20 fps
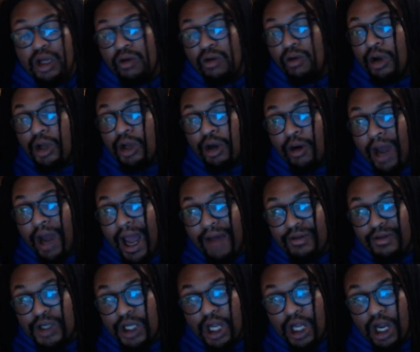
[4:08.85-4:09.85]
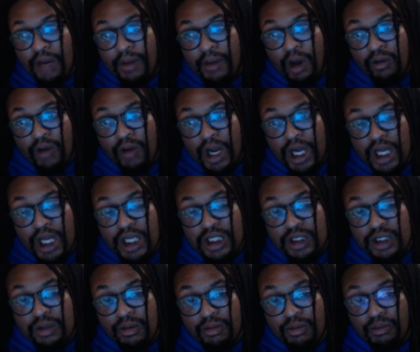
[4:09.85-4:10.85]
Well, you don't have to care about
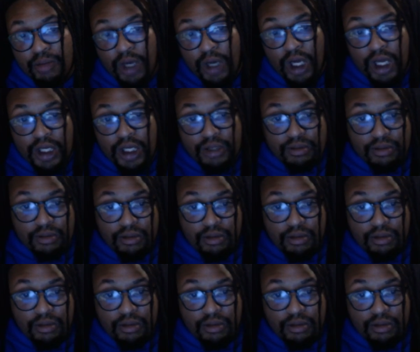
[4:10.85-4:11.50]
ratings. But